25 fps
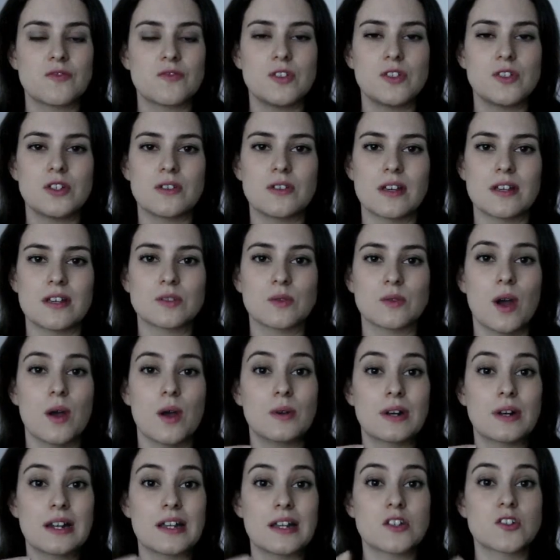if you do that. So I
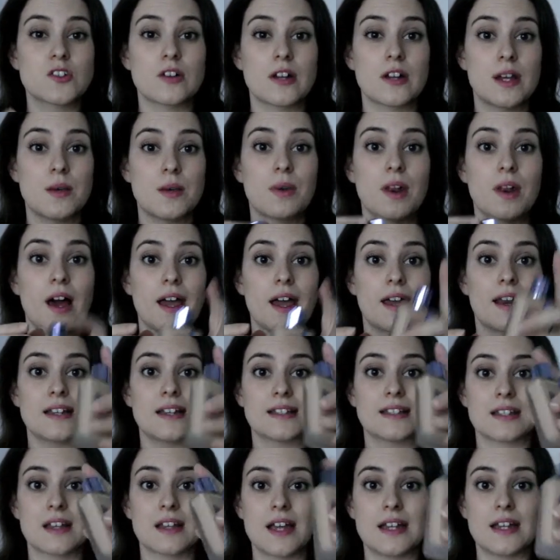would literally apply it
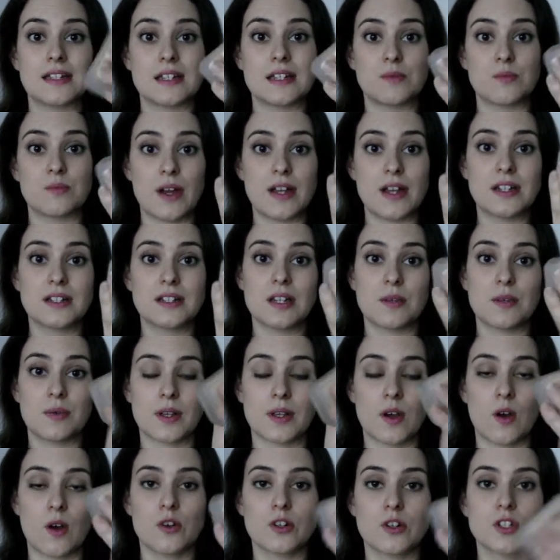as I did, by
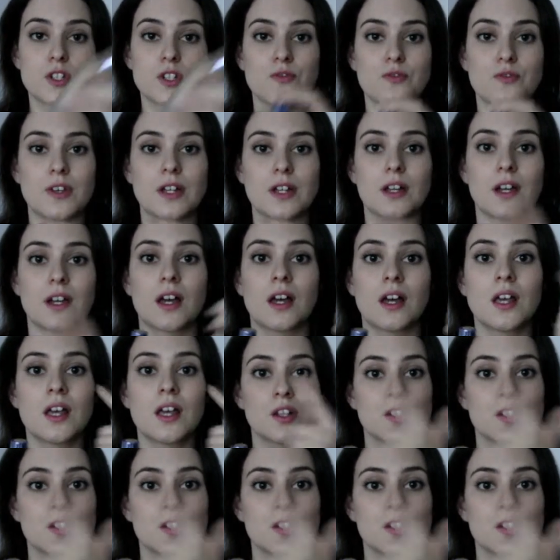tipping it onto your finger,